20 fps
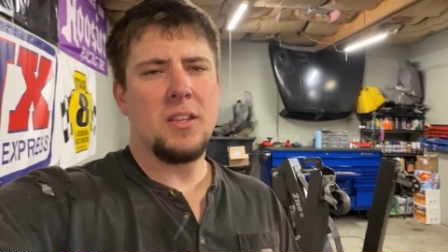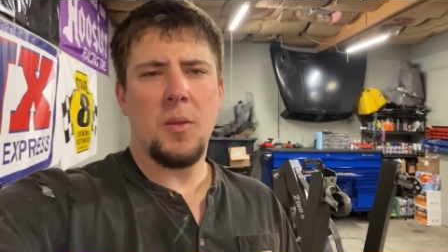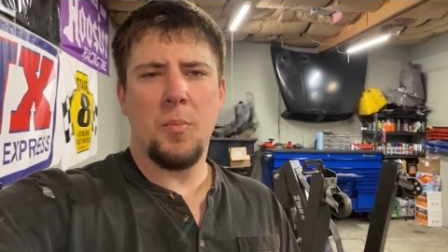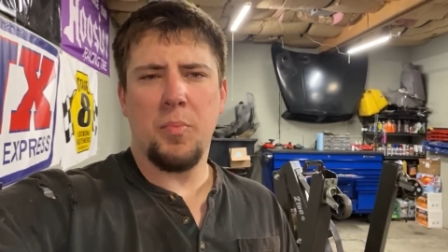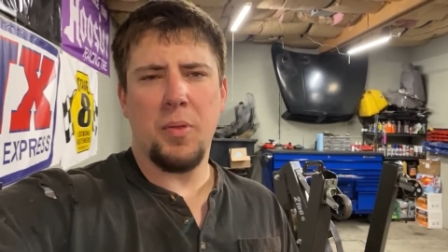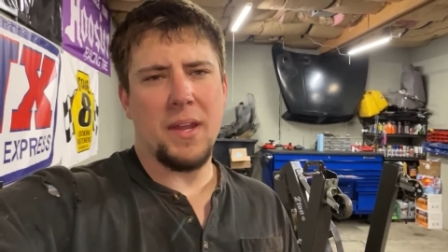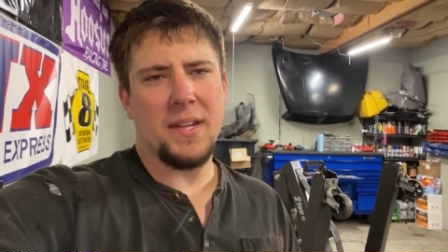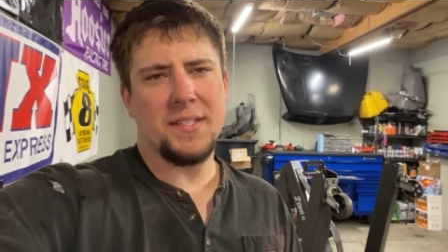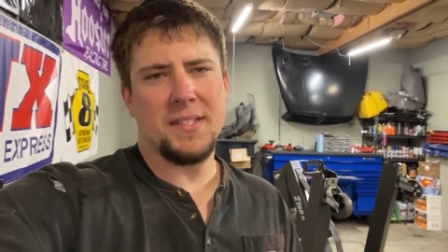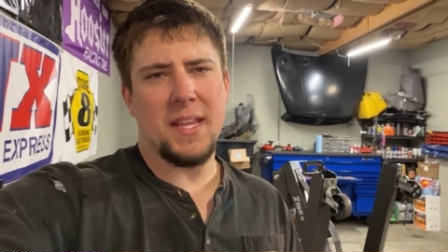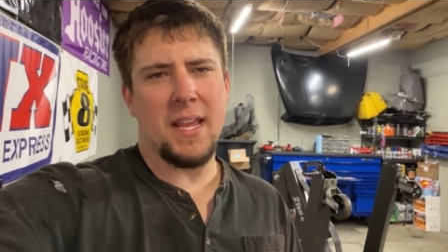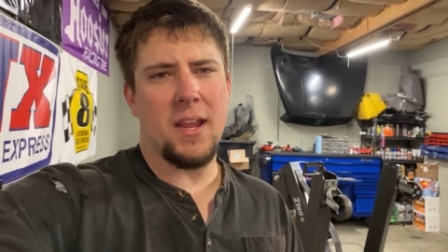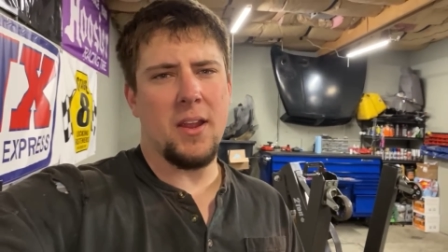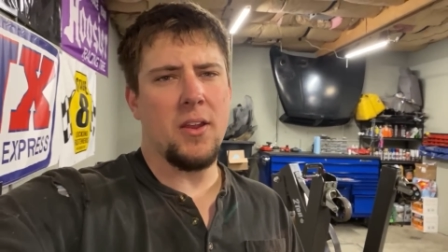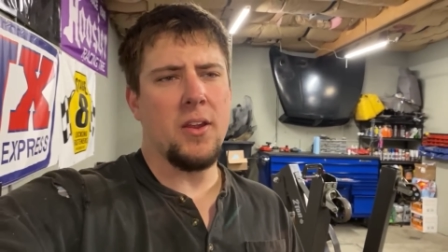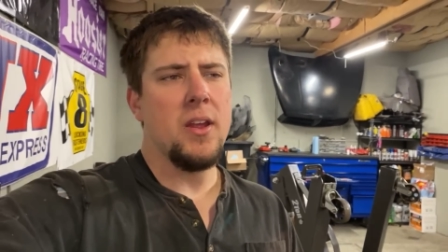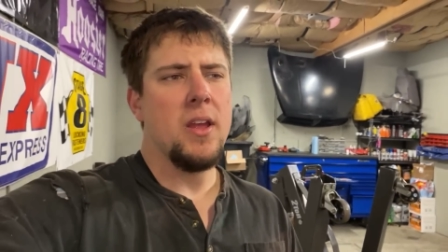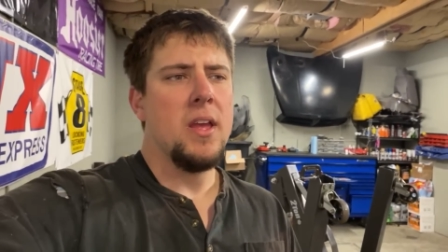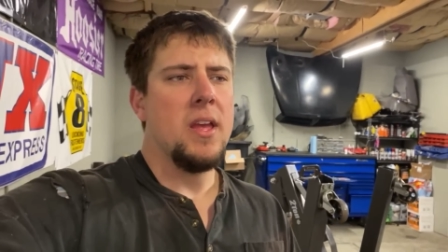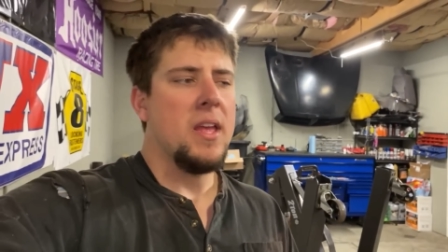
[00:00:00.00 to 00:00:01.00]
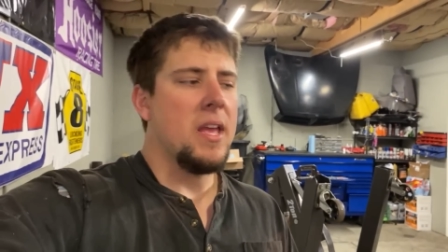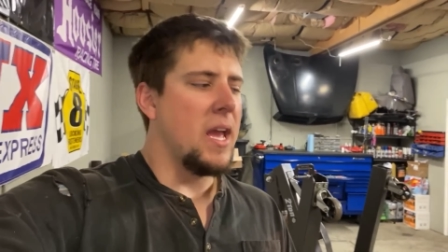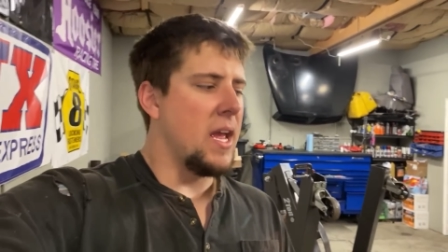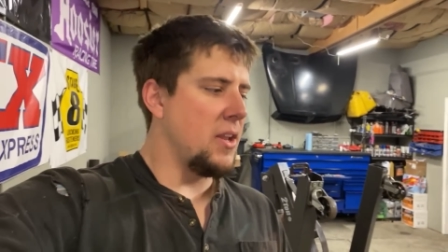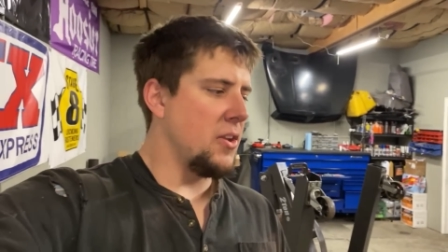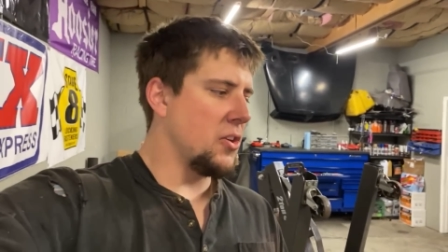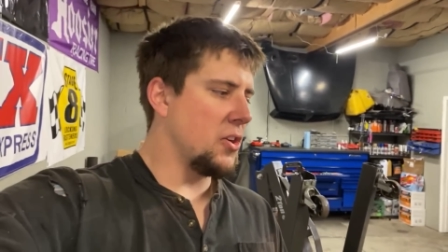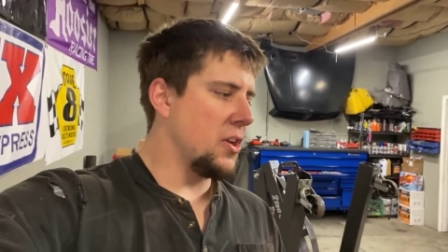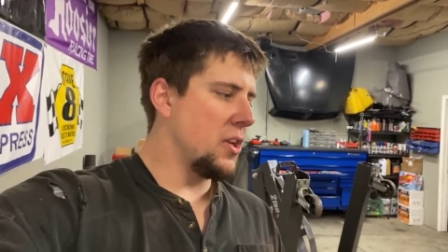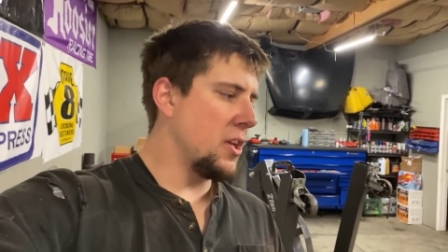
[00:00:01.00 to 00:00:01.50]
compressed air,
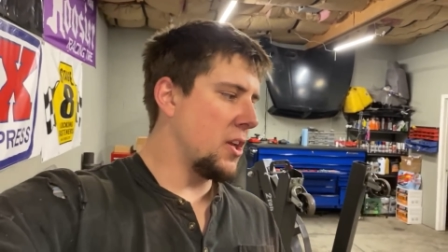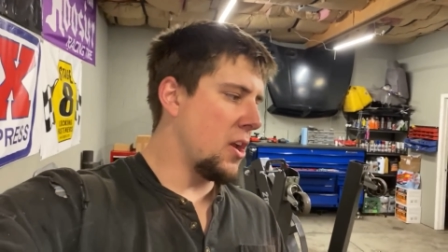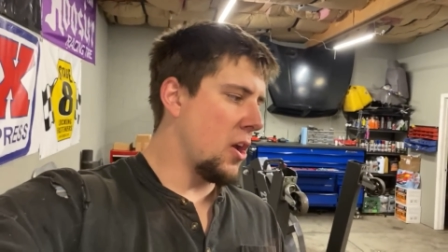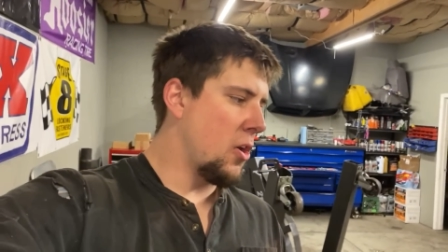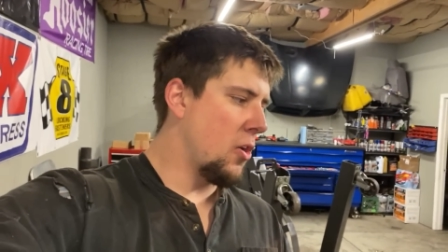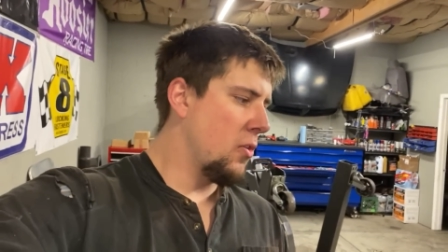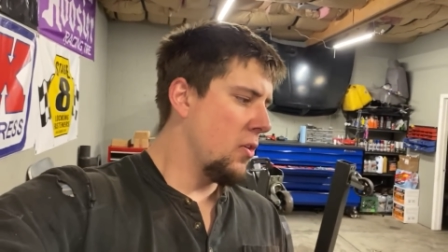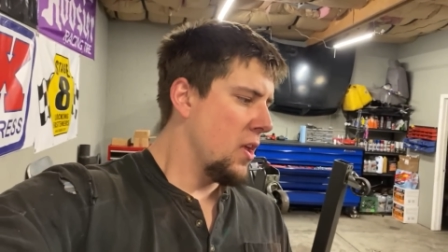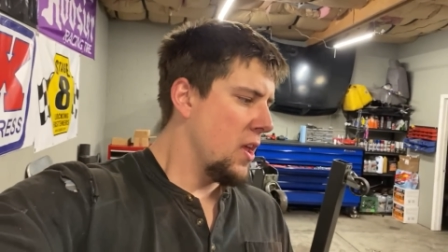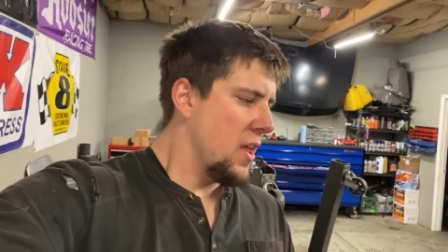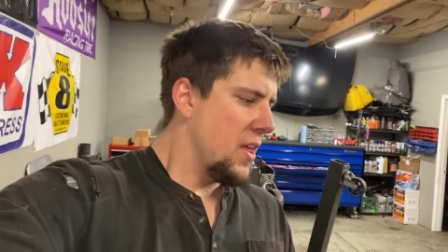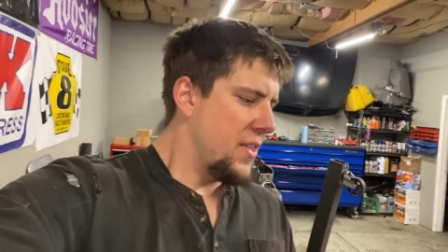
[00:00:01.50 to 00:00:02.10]
and you're good to go.